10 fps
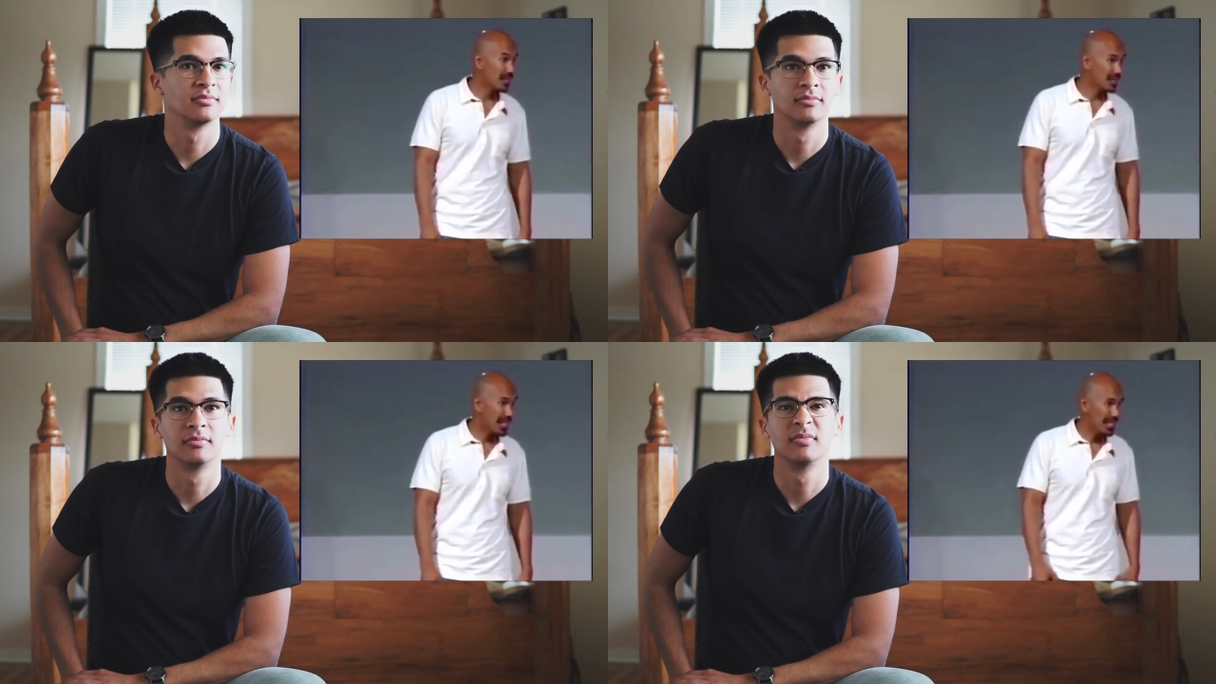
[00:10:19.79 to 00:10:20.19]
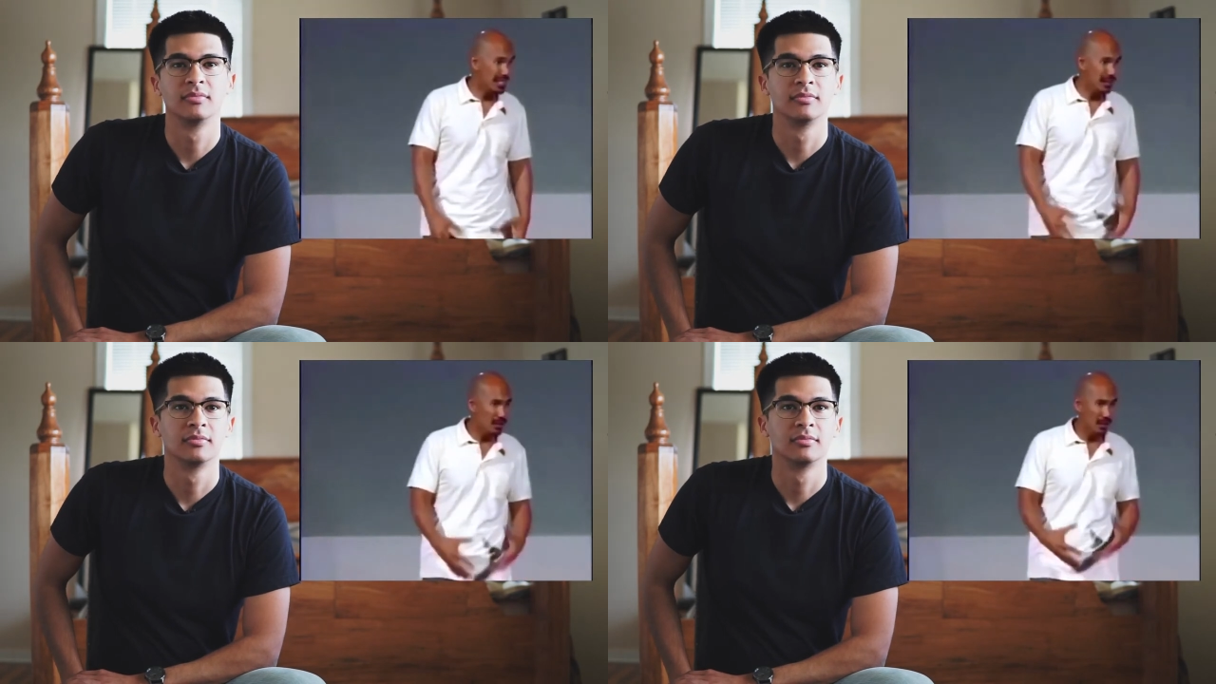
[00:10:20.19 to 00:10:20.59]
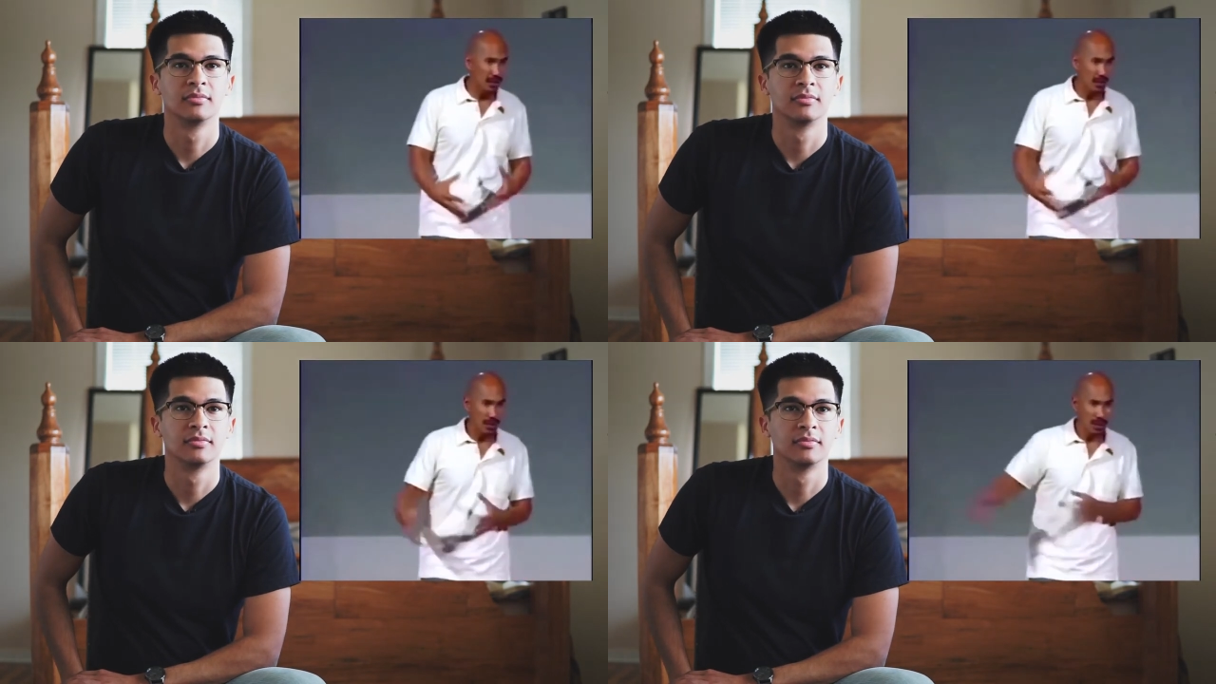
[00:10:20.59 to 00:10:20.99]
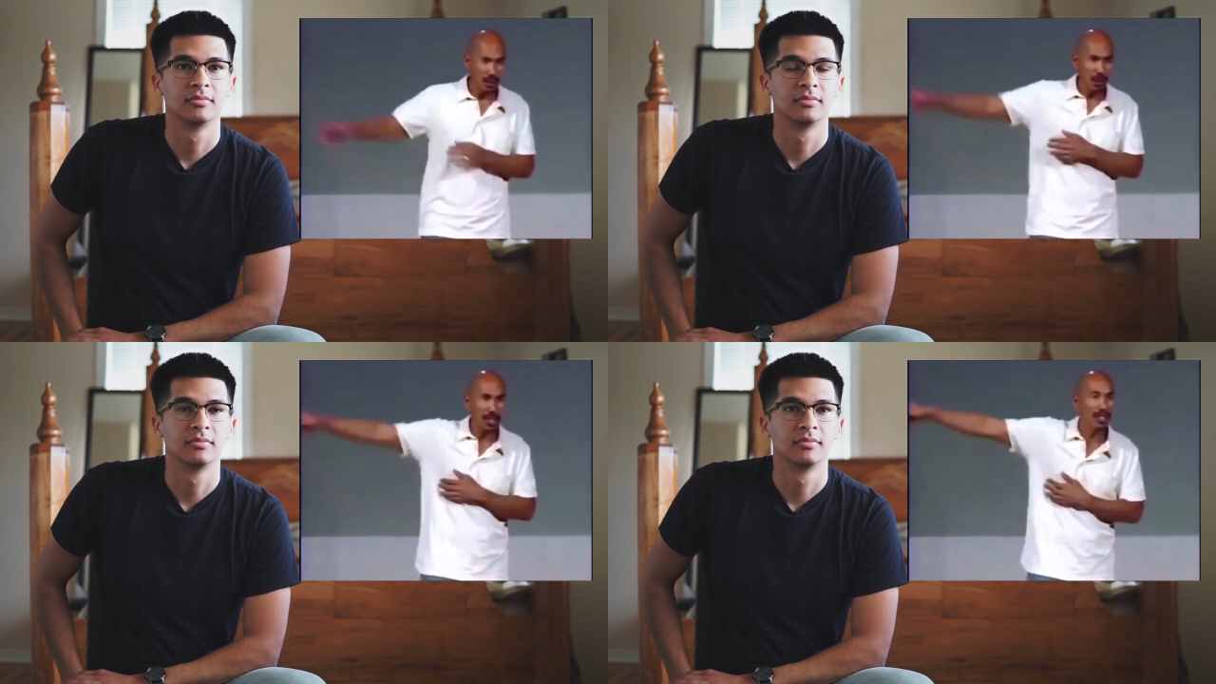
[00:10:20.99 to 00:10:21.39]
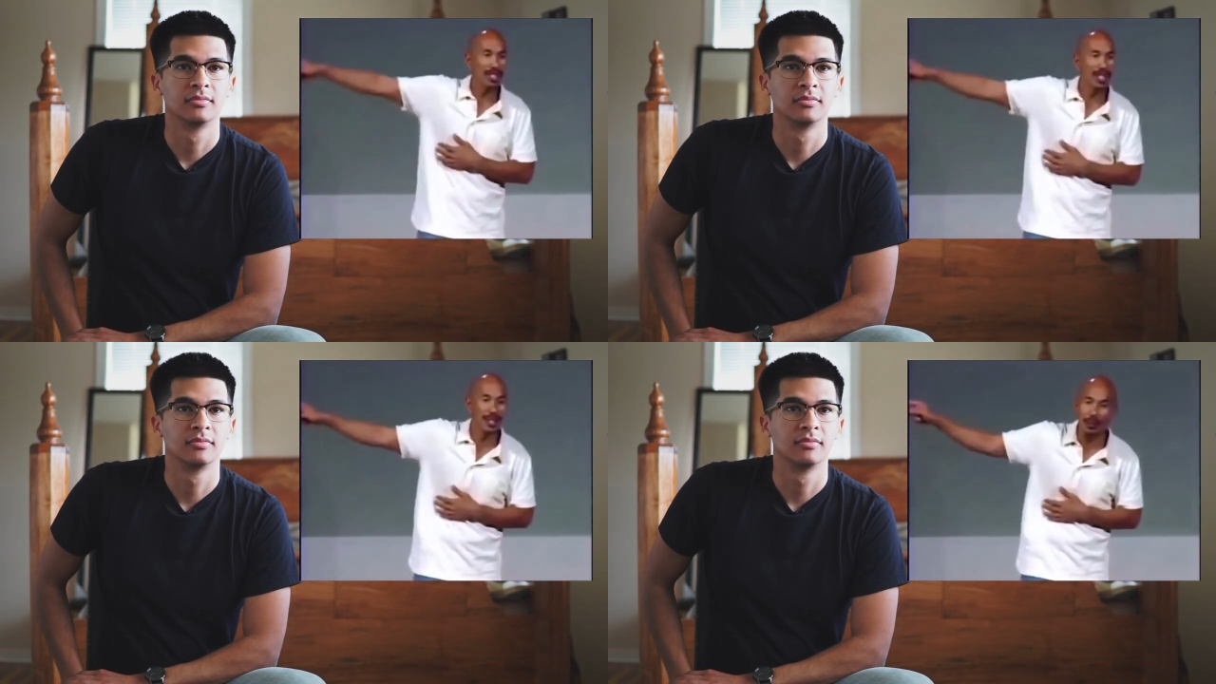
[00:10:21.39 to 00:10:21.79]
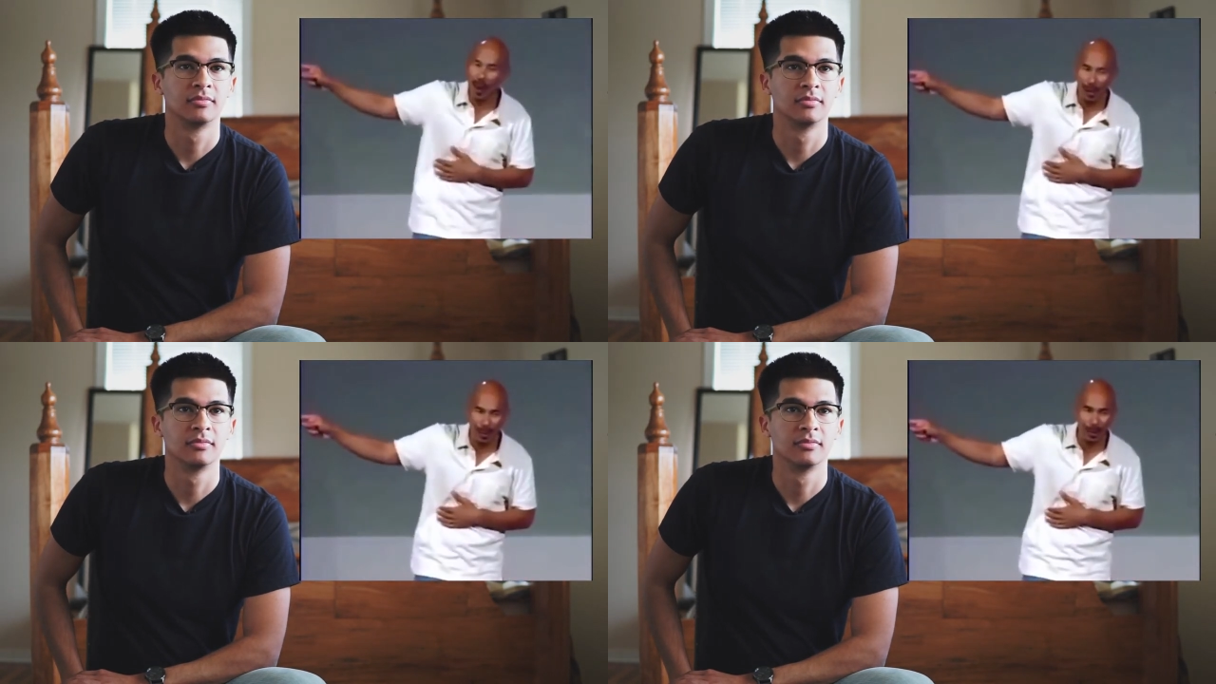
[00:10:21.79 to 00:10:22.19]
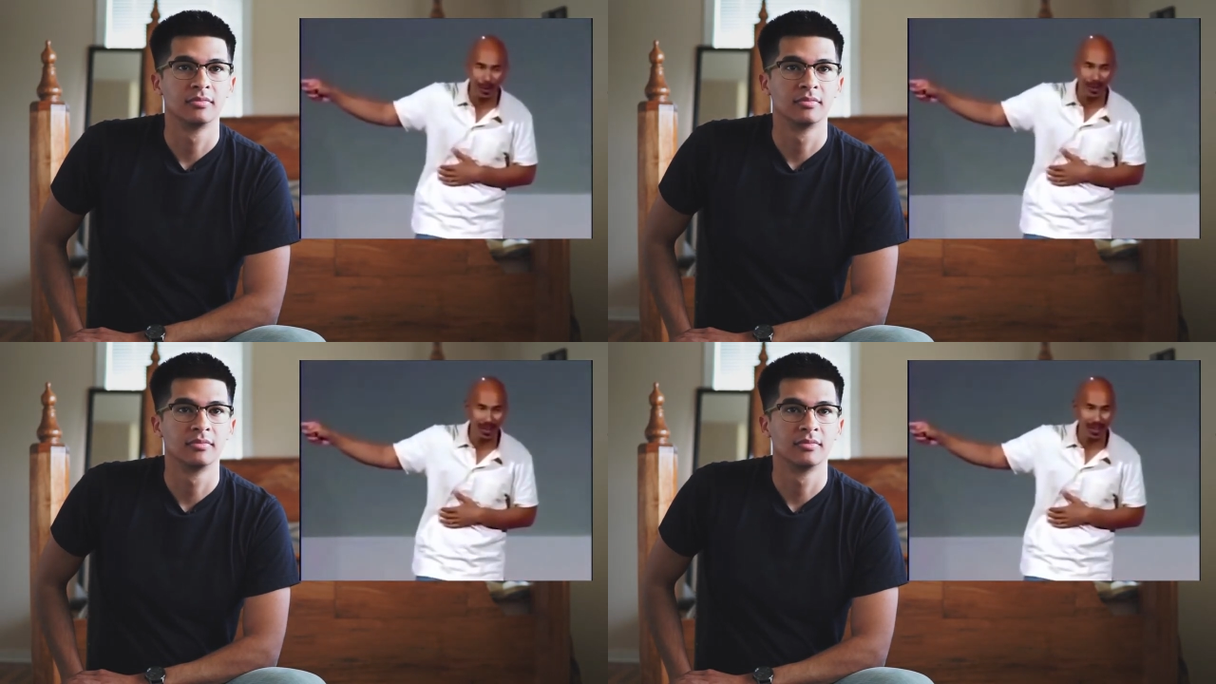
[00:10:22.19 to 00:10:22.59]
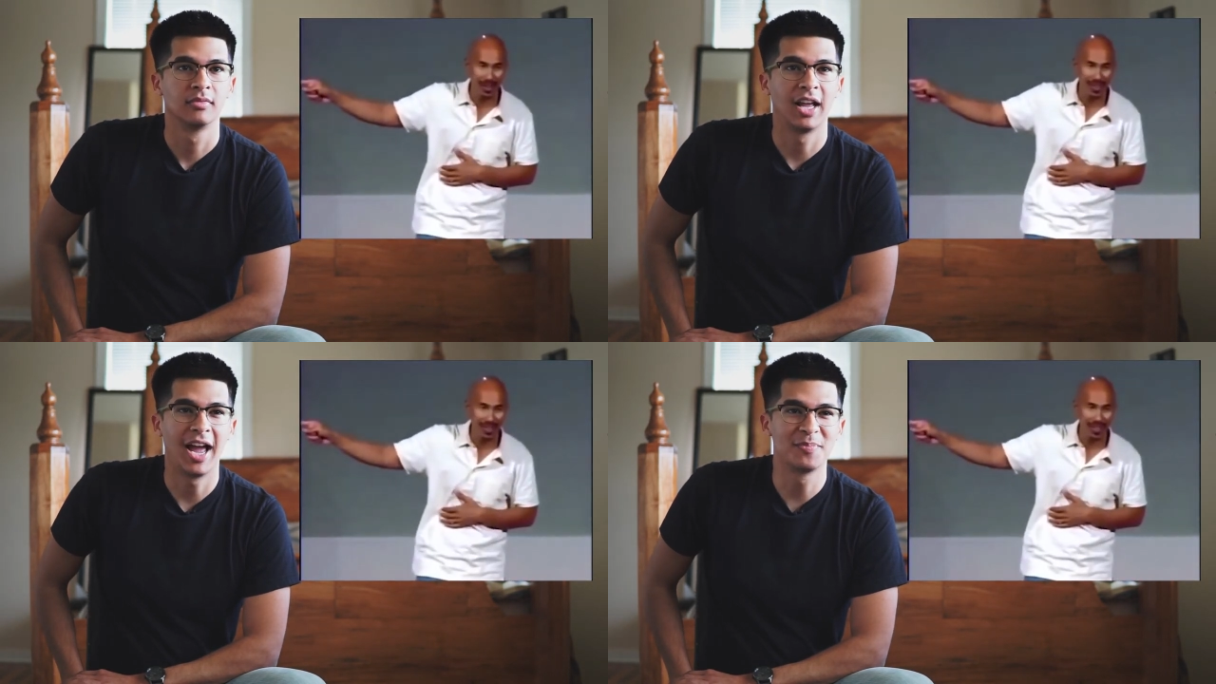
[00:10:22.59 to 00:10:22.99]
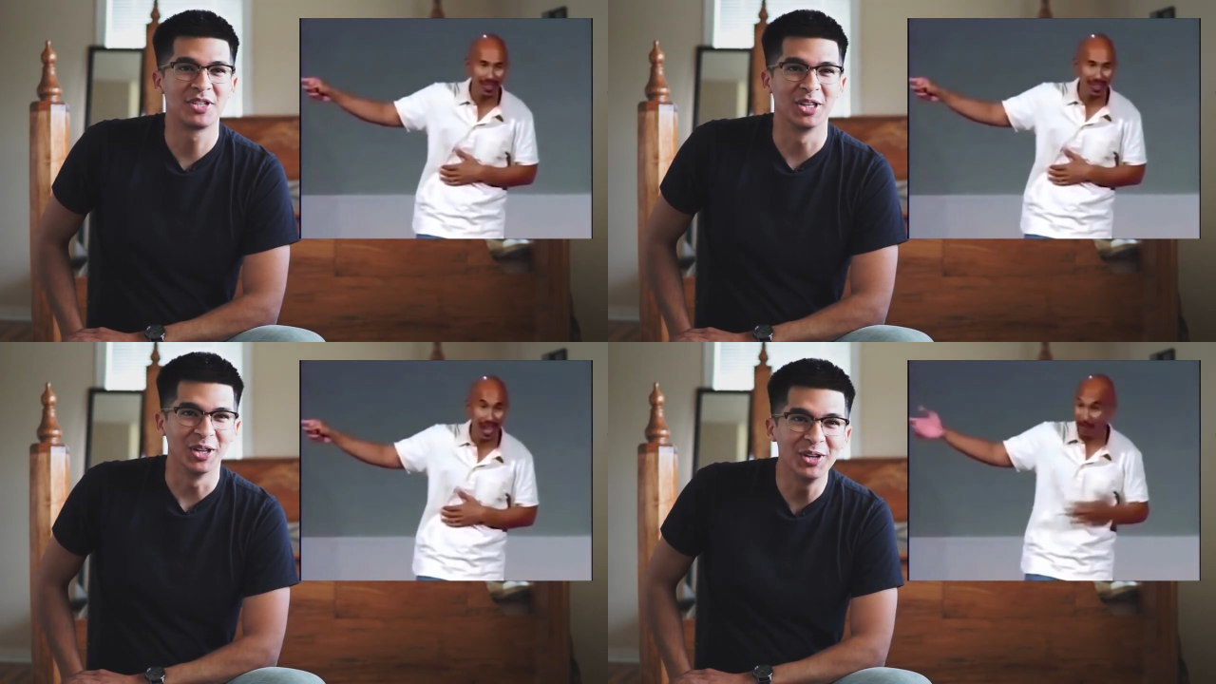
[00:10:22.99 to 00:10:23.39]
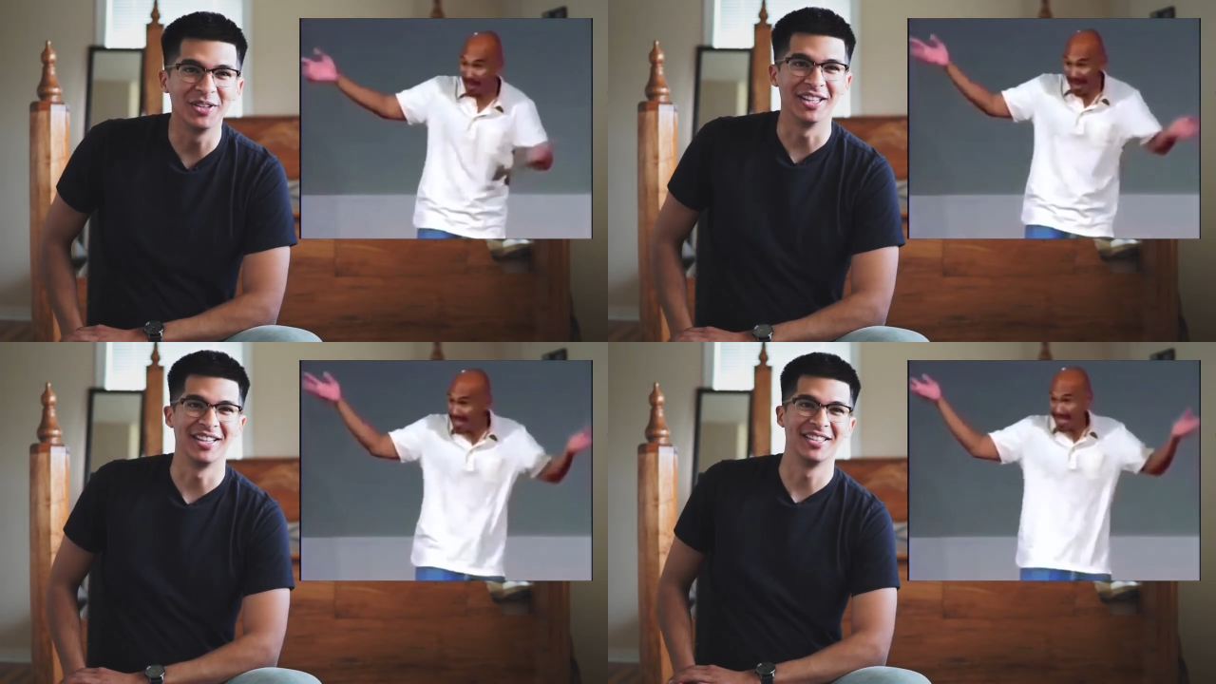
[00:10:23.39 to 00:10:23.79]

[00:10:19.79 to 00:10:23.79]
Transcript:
Speaker 1: Okay, where do you see that in the Bible, though?
Speaker 2: Absolutely. I mean, I